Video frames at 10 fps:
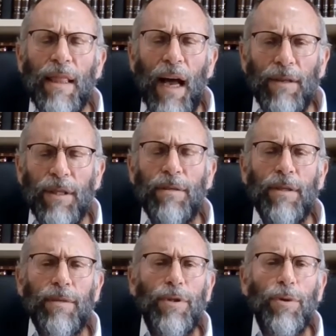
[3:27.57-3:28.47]

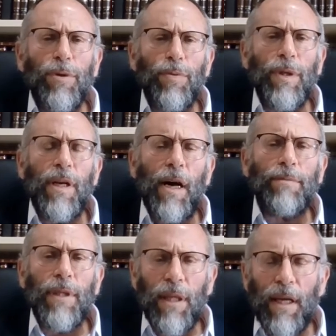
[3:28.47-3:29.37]
Thousands of Jews would
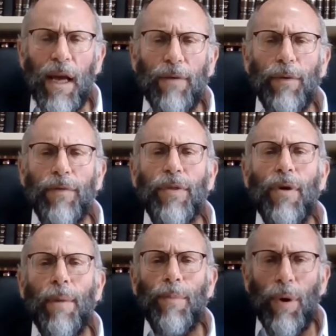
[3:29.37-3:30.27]
come to the kever of
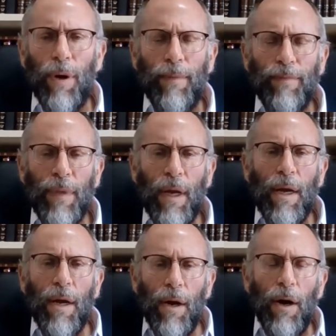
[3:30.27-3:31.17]
the Ramah
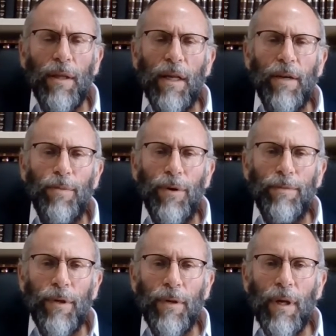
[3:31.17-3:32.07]
on Lag
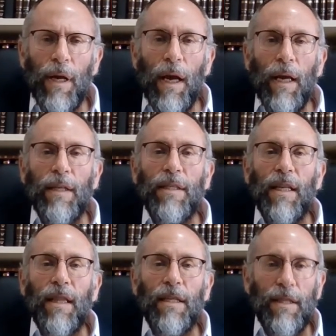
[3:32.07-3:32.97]
BaOmer. He
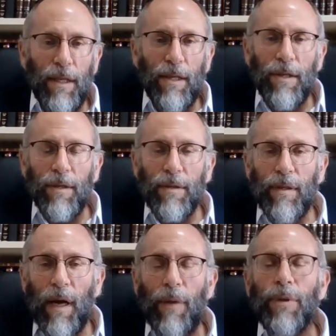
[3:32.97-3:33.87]
said, this year,
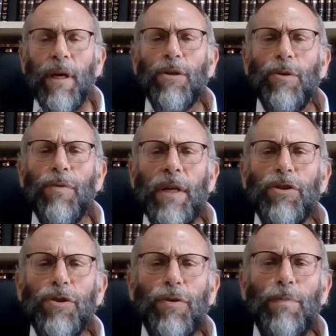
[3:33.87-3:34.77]
I would like to
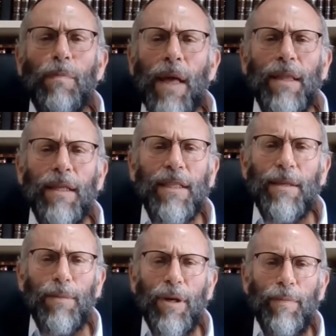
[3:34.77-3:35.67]
arrange tremendous
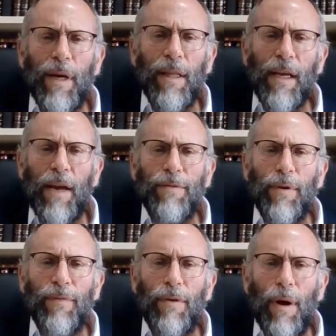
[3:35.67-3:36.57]
simcha by the kever
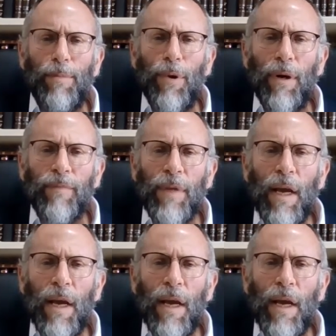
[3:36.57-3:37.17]
of the Ramah.